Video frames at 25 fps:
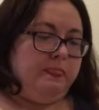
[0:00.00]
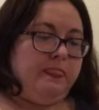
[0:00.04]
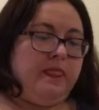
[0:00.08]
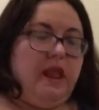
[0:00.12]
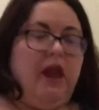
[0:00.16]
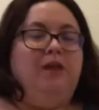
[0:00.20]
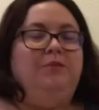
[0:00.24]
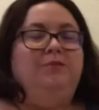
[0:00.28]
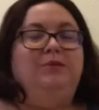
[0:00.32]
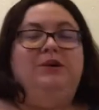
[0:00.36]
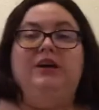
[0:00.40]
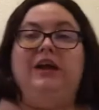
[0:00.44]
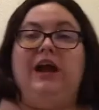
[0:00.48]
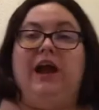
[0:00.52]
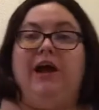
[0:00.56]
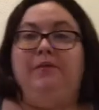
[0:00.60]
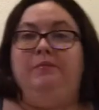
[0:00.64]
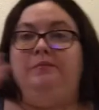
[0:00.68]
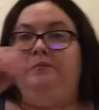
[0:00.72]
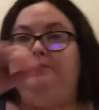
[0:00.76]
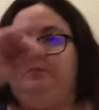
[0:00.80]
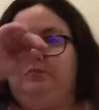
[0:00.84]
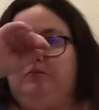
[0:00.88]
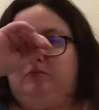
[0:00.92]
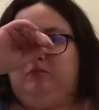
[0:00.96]
But yeah,
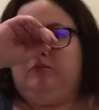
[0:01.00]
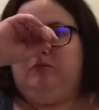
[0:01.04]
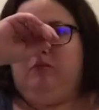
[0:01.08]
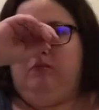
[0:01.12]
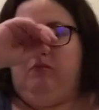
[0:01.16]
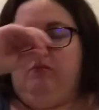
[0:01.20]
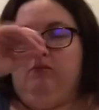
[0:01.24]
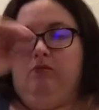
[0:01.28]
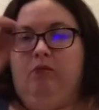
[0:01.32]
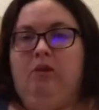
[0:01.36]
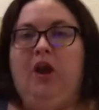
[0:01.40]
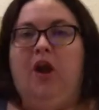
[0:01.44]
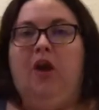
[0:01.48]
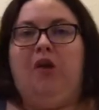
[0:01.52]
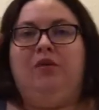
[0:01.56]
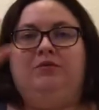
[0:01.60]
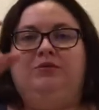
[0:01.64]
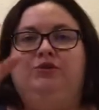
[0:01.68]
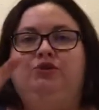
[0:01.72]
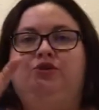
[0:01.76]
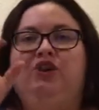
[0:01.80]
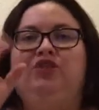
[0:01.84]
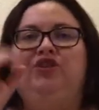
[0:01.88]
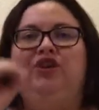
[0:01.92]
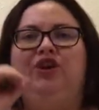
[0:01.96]

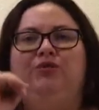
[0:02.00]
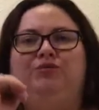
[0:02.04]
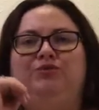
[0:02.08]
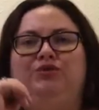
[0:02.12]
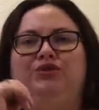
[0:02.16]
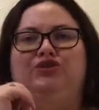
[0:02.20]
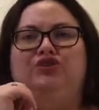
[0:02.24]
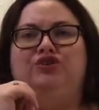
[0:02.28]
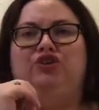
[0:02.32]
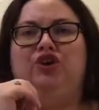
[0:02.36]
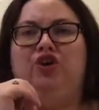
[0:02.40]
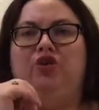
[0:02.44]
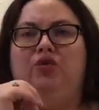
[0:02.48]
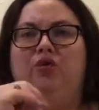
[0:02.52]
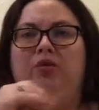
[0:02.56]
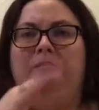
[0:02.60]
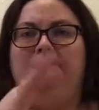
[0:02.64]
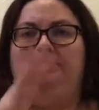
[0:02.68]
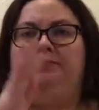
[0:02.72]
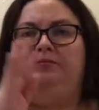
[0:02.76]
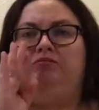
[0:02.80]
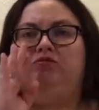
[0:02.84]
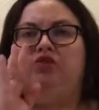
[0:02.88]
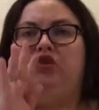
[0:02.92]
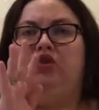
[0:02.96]
so I thought it was so
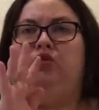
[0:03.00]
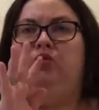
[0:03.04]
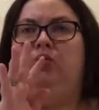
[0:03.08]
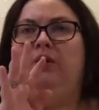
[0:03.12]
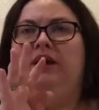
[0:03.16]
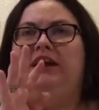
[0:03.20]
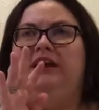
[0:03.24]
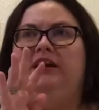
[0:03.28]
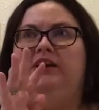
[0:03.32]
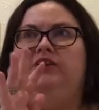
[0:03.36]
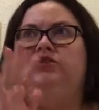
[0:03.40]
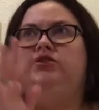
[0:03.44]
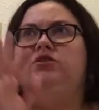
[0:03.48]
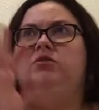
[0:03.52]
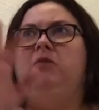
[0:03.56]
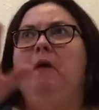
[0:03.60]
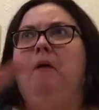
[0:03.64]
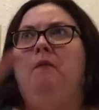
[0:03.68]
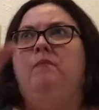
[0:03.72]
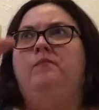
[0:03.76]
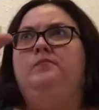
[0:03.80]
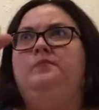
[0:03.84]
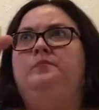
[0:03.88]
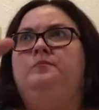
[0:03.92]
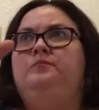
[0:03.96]
quaint.
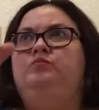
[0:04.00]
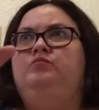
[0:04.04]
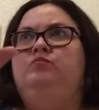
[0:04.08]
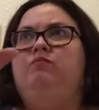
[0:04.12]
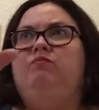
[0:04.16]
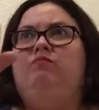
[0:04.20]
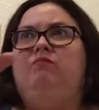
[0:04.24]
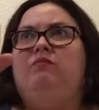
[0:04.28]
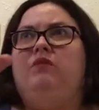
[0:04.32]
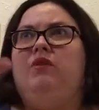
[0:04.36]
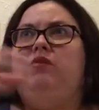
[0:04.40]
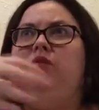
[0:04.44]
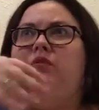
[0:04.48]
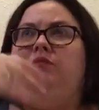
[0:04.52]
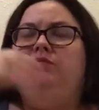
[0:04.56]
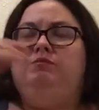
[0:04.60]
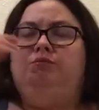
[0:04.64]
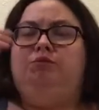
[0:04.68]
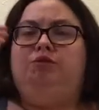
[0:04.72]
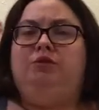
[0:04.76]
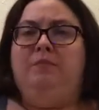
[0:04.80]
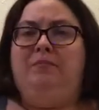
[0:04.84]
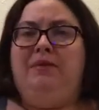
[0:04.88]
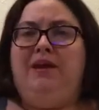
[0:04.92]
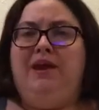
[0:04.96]

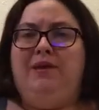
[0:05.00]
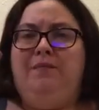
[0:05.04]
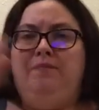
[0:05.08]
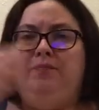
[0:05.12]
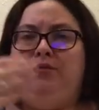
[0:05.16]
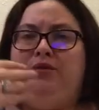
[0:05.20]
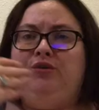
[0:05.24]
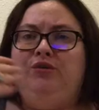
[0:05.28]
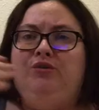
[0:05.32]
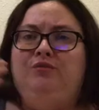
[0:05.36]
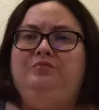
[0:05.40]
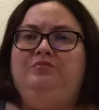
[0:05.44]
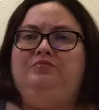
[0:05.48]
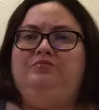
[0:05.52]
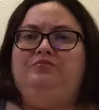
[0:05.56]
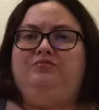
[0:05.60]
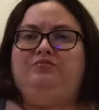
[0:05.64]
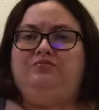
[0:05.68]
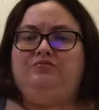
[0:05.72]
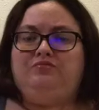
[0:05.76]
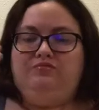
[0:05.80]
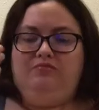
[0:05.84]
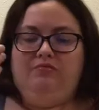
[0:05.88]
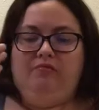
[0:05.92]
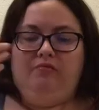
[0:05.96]
The paper
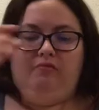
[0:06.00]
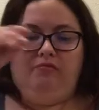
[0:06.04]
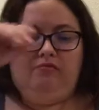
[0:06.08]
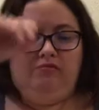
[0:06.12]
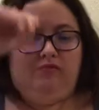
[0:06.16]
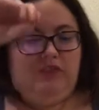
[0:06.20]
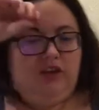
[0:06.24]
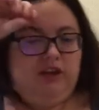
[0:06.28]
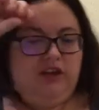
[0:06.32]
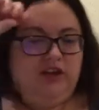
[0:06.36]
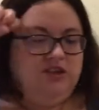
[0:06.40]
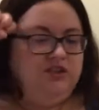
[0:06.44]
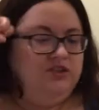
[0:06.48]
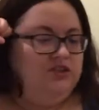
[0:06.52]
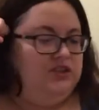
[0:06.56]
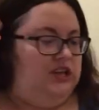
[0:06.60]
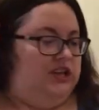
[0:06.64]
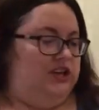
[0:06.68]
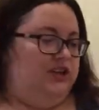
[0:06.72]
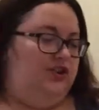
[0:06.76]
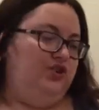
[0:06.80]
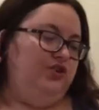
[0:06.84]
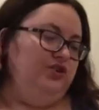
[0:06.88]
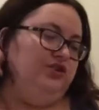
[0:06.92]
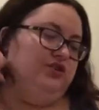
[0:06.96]

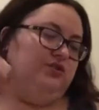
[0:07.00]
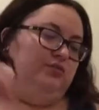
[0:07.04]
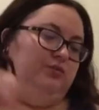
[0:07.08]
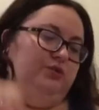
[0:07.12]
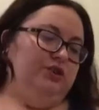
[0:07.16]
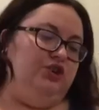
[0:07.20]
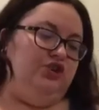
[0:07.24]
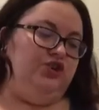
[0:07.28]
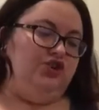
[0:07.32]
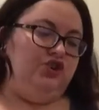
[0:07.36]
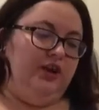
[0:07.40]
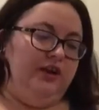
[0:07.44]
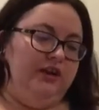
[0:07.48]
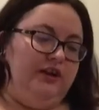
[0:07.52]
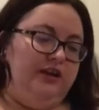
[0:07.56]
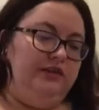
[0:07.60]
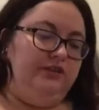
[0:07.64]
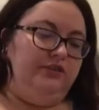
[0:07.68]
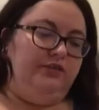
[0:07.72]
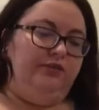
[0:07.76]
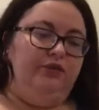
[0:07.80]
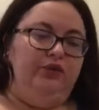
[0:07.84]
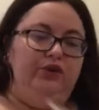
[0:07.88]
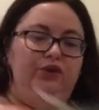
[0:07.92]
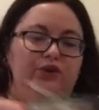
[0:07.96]
containers with the Chinese
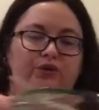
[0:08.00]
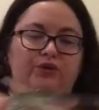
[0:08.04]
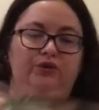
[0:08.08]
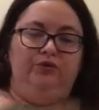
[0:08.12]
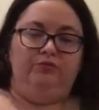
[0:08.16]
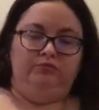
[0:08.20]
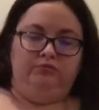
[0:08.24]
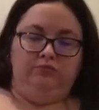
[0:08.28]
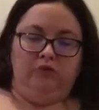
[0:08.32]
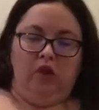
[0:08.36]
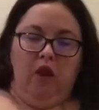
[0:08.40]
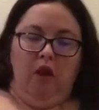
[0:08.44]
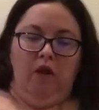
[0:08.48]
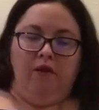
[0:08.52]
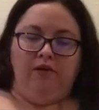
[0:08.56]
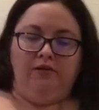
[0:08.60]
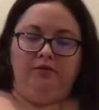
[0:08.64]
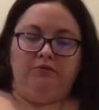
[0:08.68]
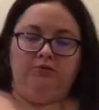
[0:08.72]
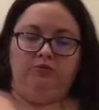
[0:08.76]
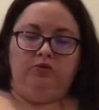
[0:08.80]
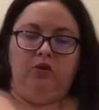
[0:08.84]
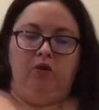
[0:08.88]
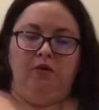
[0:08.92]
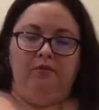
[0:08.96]
food,
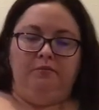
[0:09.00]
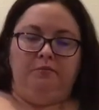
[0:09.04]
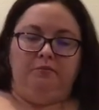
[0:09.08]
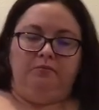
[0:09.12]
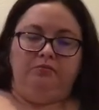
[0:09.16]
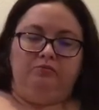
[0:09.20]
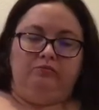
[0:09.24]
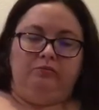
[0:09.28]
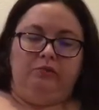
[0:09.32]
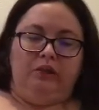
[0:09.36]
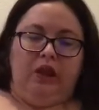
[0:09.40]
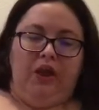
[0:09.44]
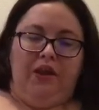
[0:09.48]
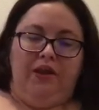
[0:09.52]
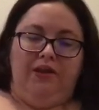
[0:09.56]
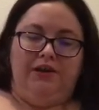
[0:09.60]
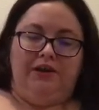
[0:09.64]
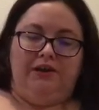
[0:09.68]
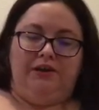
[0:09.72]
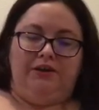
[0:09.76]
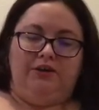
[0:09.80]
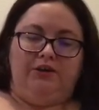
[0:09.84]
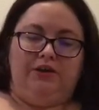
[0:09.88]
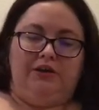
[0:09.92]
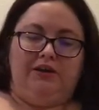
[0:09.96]

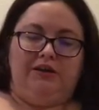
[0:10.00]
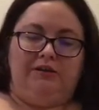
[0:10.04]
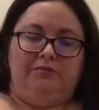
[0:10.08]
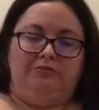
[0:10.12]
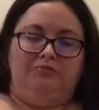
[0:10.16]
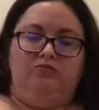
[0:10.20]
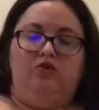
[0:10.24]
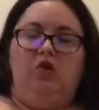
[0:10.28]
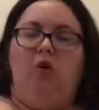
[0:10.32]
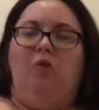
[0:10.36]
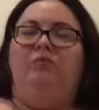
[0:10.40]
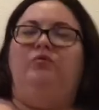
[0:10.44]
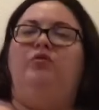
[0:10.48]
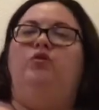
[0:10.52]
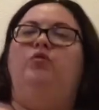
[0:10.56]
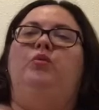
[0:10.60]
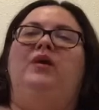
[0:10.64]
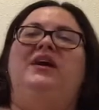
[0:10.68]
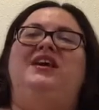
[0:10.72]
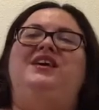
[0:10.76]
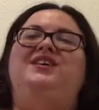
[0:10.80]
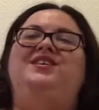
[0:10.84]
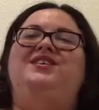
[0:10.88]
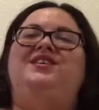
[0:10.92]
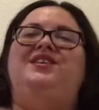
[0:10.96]
and the
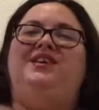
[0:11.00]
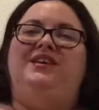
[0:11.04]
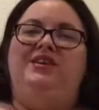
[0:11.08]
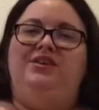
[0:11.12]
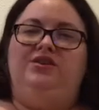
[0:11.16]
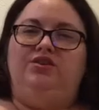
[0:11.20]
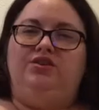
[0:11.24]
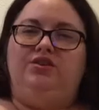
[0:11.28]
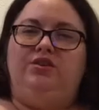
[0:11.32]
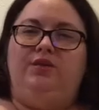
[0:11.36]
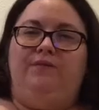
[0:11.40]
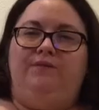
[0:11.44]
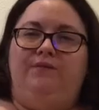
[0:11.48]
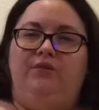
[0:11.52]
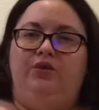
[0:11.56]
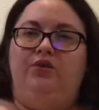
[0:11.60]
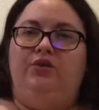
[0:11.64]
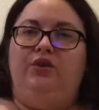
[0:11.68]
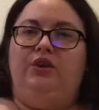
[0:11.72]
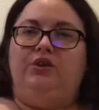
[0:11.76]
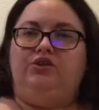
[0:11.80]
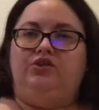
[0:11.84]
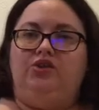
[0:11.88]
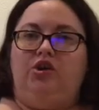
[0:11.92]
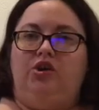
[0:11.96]
way he eats the food
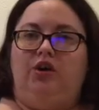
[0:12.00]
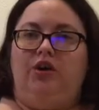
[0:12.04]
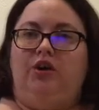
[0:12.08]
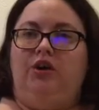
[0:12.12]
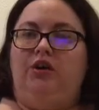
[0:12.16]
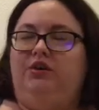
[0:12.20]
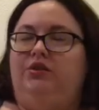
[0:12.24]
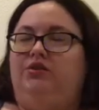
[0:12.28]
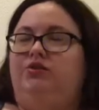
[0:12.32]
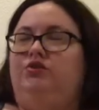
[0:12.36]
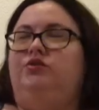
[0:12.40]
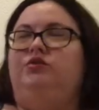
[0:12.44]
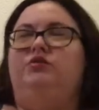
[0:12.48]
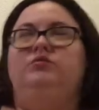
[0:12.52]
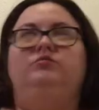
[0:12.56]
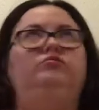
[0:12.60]
and talks.